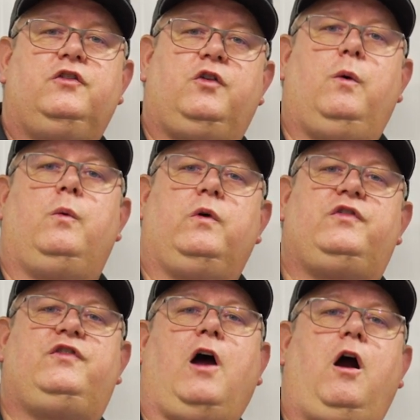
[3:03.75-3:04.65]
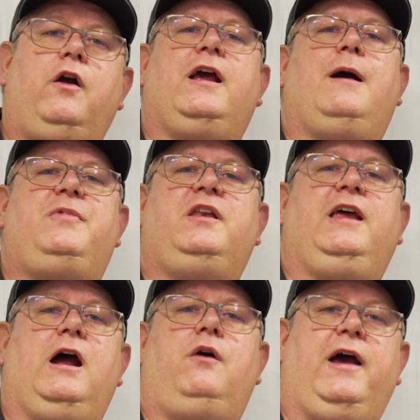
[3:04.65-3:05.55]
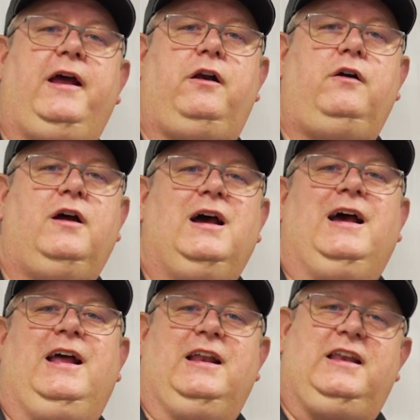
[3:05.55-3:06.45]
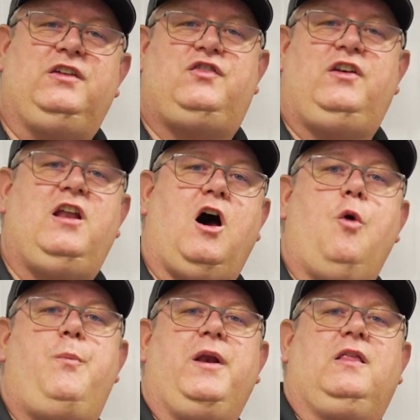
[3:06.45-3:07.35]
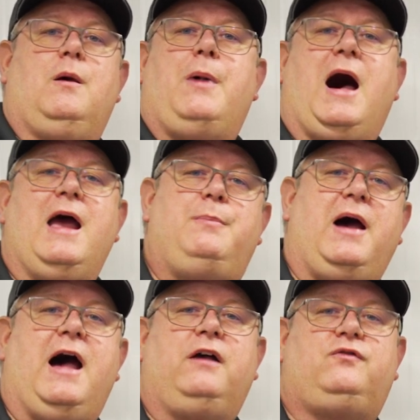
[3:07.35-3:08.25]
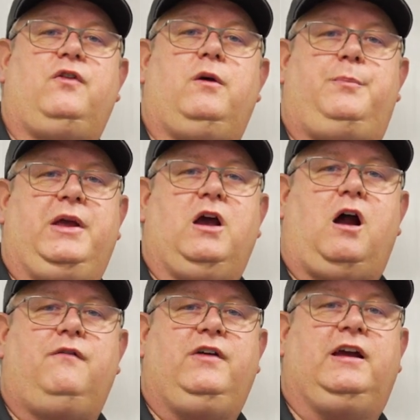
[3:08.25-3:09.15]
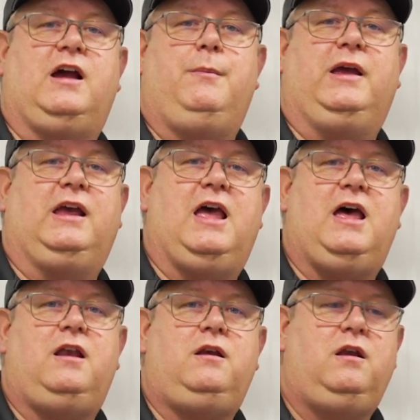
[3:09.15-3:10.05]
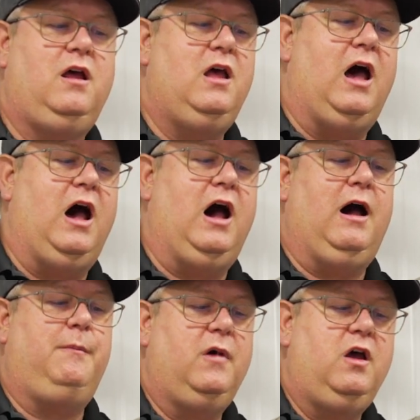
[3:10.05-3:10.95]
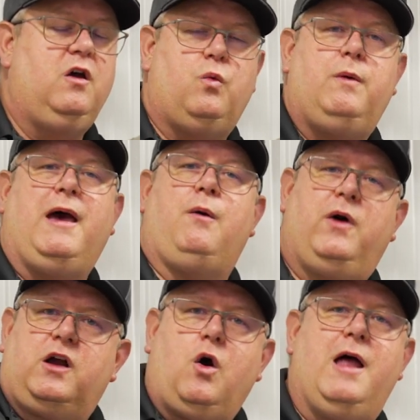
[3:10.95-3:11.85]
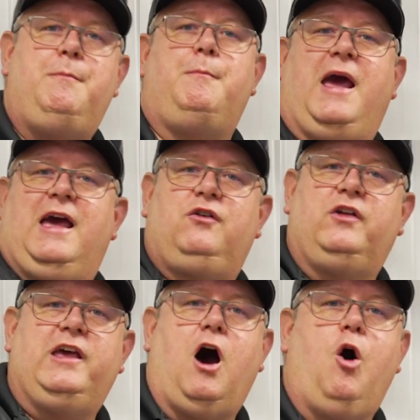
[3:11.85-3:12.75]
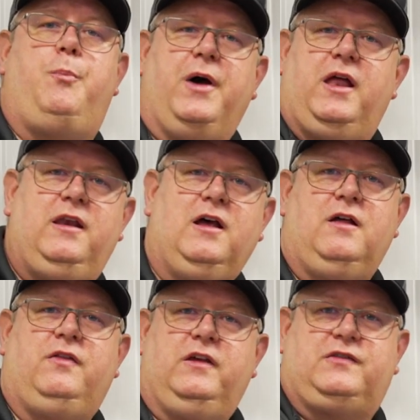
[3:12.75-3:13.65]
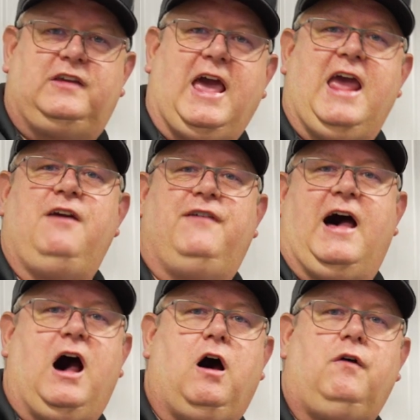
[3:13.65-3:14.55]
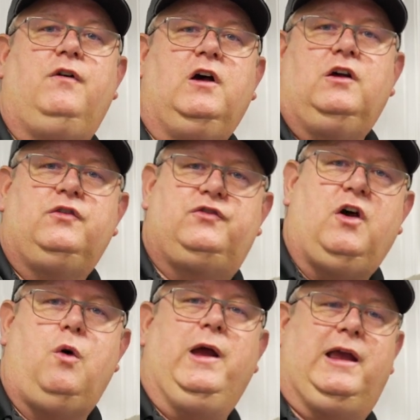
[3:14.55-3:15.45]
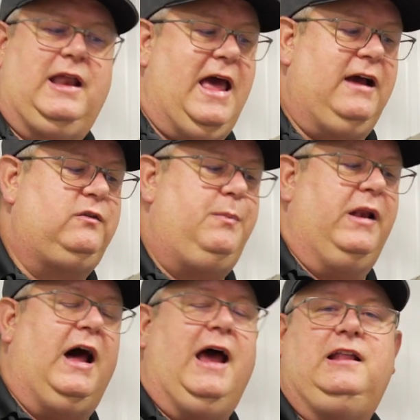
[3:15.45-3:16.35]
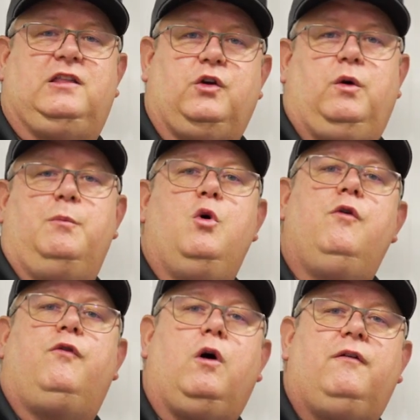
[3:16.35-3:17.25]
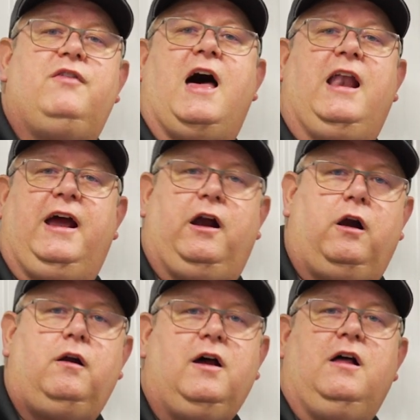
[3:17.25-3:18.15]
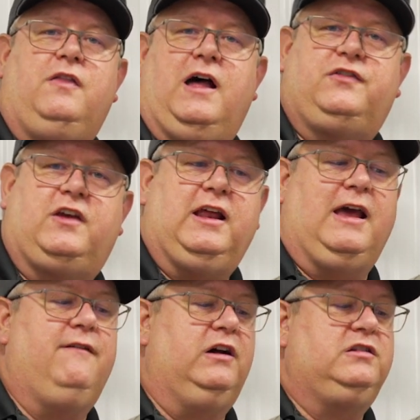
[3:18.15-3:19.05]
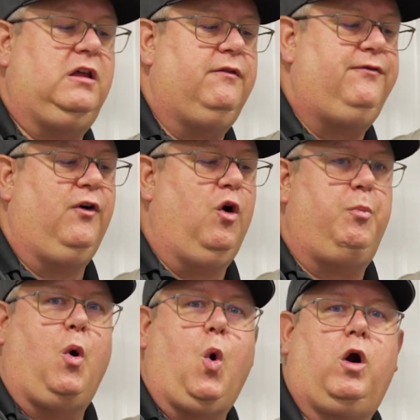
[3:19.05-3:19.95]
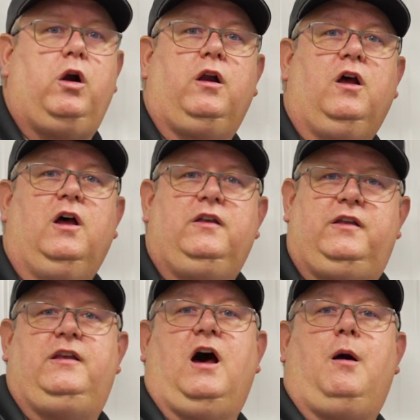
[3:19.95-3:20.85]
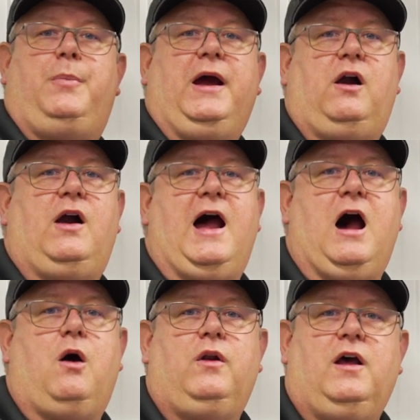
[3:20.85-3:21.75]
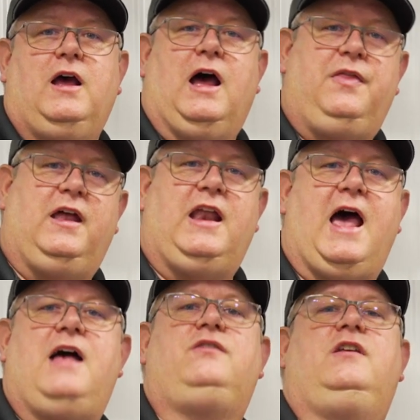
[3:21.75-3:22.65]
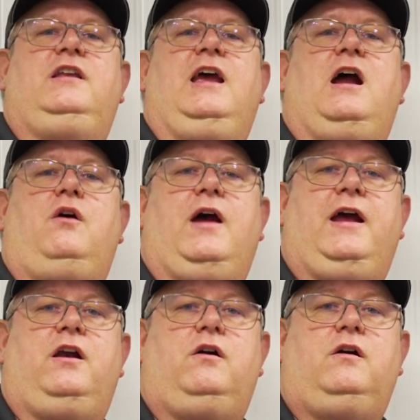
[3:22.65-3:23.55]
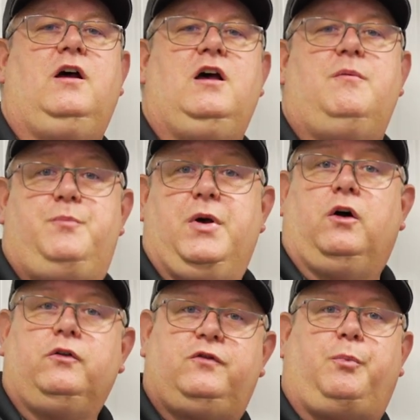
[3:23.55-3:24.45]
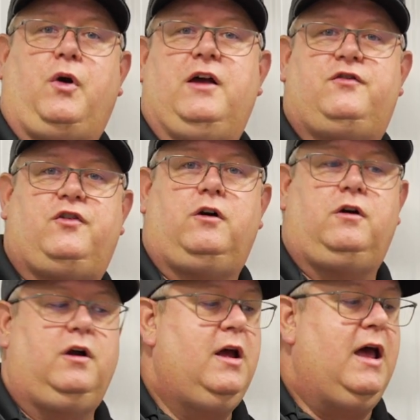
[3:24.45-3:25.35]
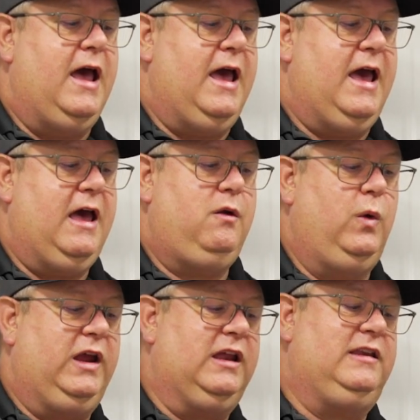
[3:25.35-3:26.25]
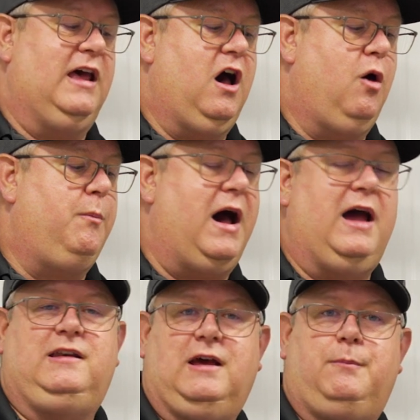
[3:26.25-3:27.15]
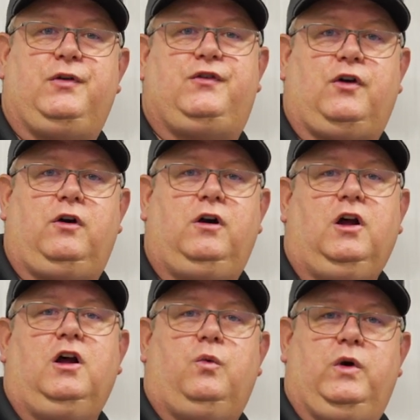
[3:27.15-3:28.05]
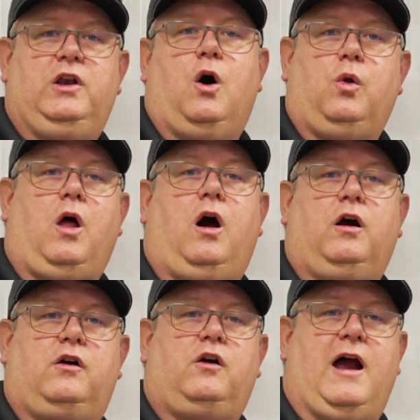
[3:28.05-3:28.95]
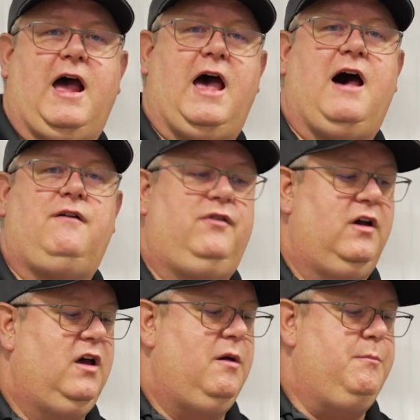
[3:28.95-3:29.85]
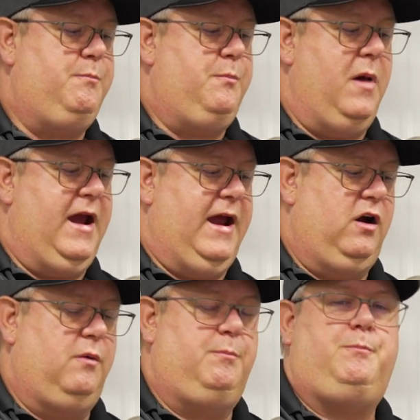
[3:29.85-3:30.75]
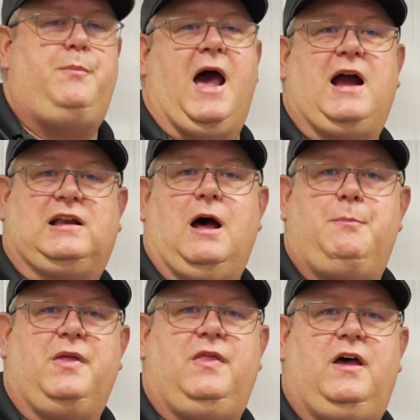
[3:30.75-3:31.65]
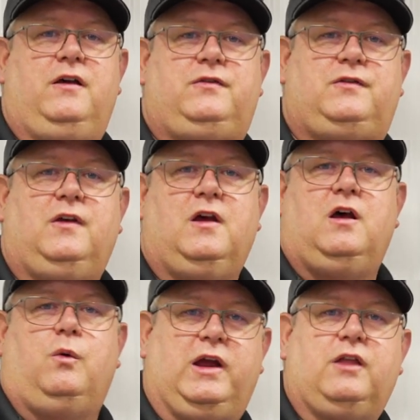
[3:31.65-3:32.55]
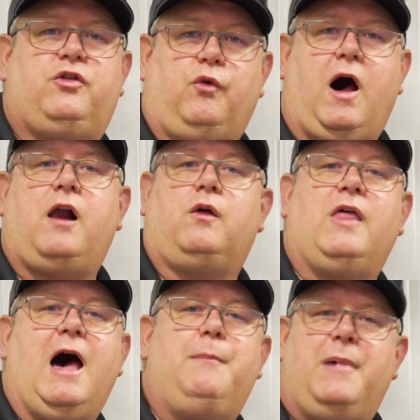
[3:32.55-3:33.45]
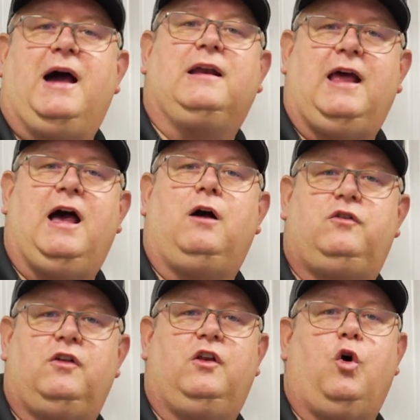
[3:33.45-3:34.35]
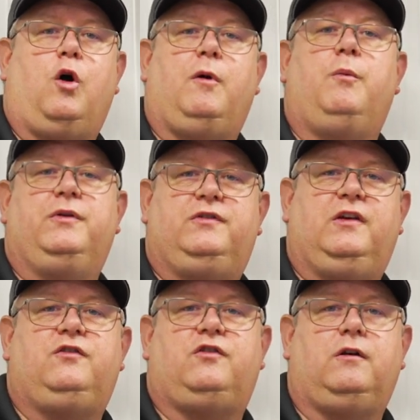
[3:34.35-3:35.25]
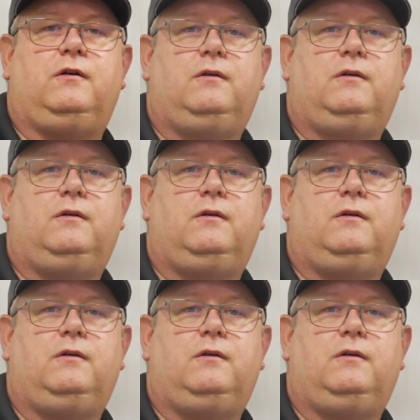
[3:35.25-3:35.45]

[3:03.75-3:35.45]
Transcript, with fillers: So when we're starting up the aerator, in addition to opening the bypass for the PRV coming in, um, we may wanna go ahead and manually open this gate valve so we can expedite the removal of that air. That's gonna give us the full port to dump air out. And then as the aerator builds pressure and we can tell by temperature we no longer have air backed up in this. We can throttle that back down to the normal position.